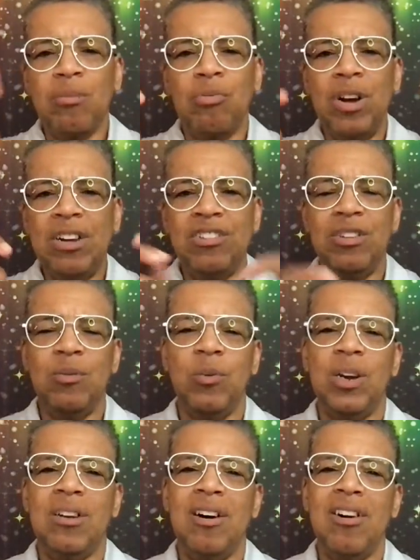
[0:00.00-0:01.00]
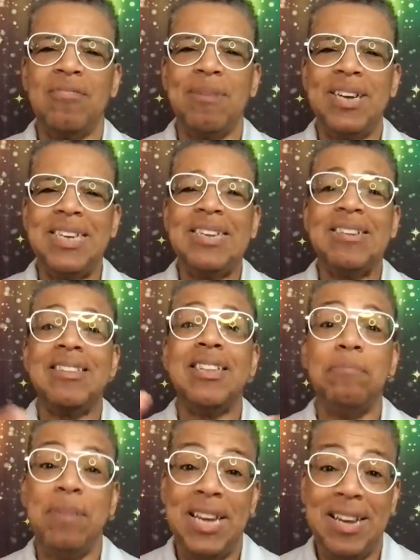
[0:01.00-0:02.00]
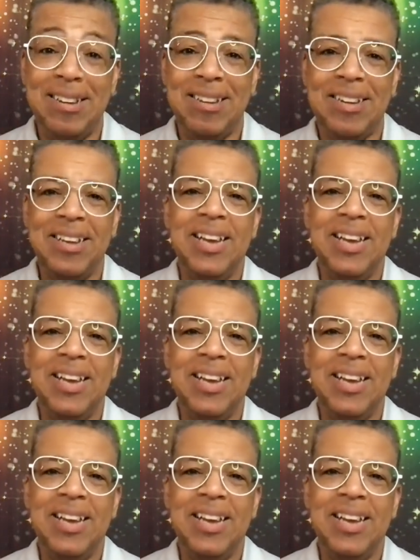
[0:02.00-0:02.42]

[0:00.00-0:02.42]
depression. What it talks about is the pit.